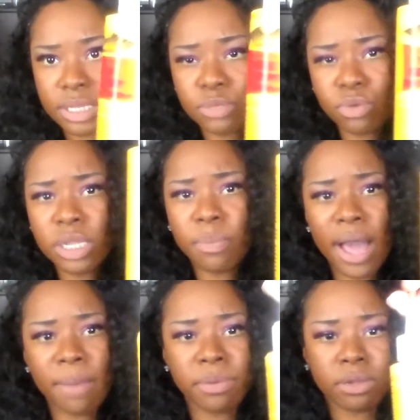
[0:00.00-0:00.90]
it's really
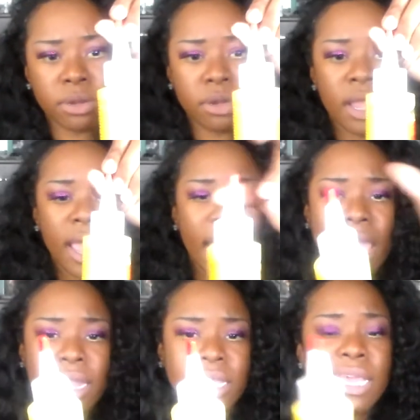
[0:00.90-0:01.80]
popular
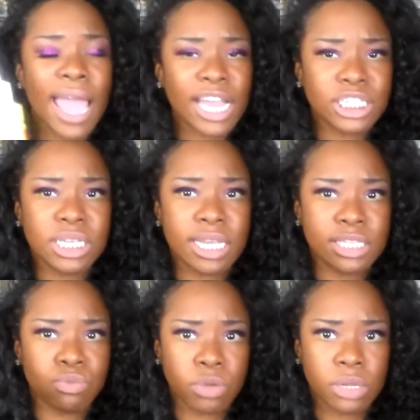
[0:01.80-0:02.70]
and it actually
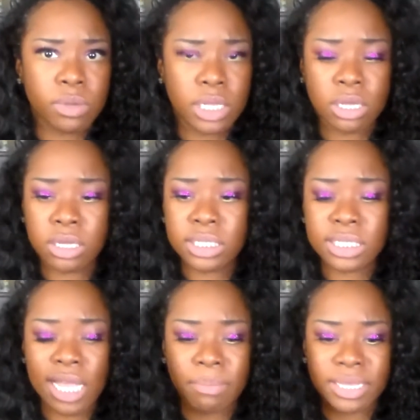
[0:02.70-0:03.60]
is really really good this
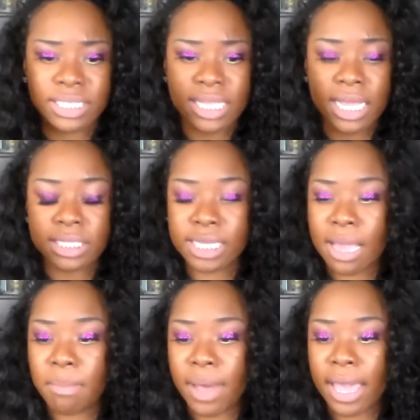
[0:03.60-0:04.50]
is like my second
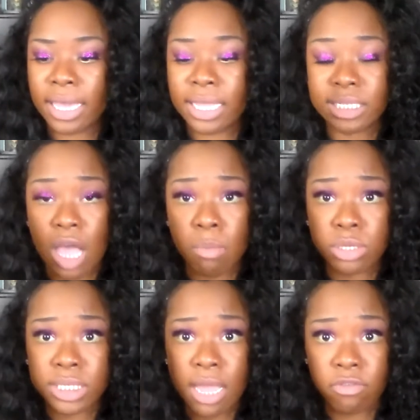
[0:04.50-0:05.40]
time buying it it's
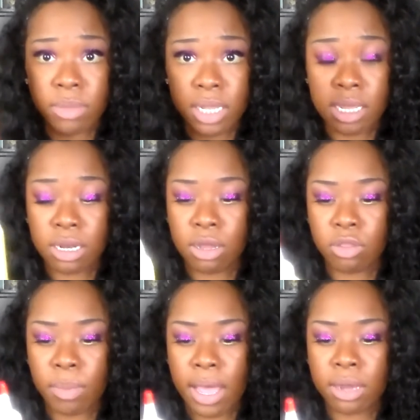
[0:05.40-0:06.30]
almost time for me to get
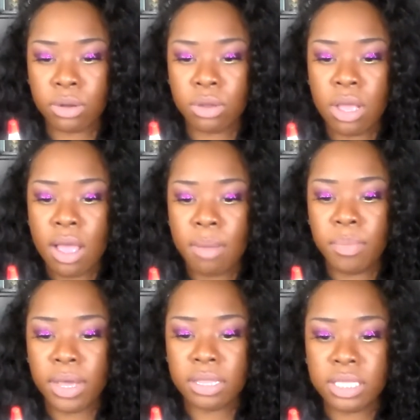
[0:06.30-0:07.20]
another bottle
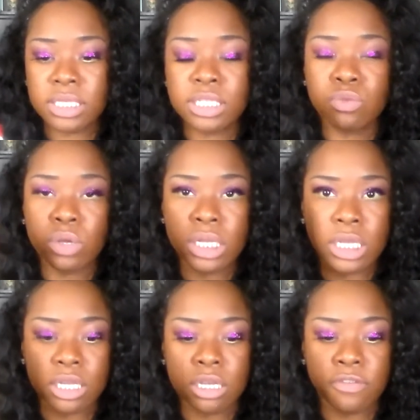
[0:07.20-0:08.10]
but this is
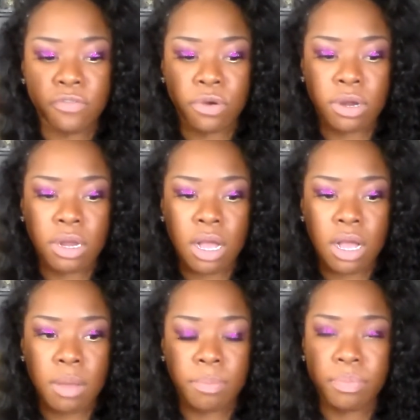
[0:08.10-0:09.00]
really good for
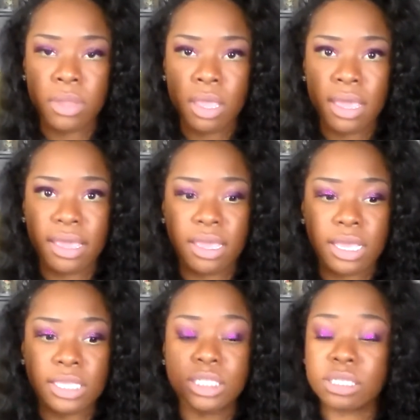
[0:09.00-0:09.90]
um
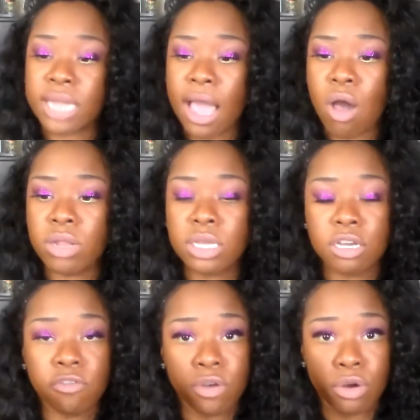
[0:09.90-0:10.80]
it's not only
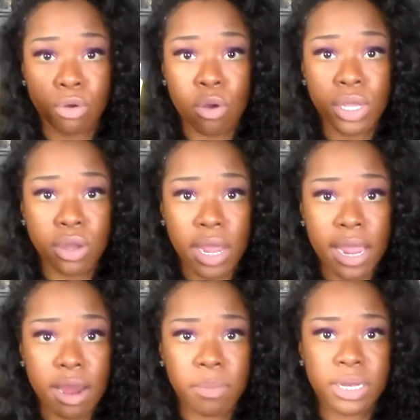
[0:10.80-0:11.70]
good for growing your
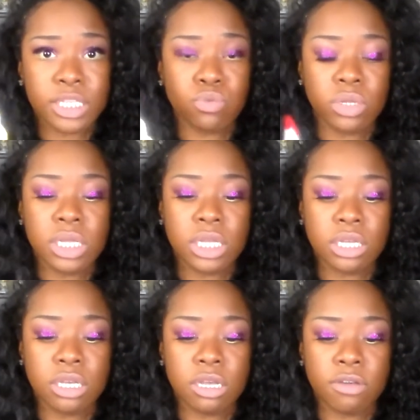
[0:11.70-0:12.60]
hair but it's really
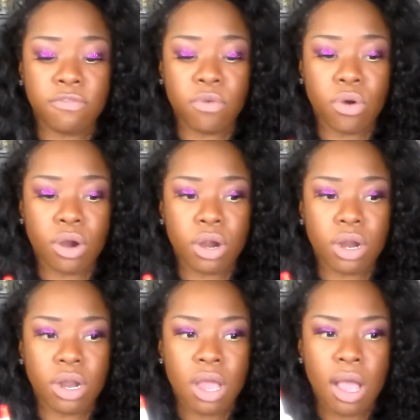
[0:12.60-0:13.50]
good
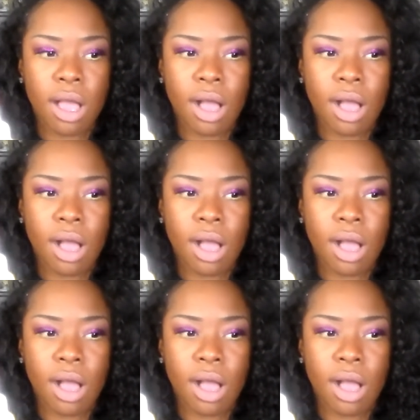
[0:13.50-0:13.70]
for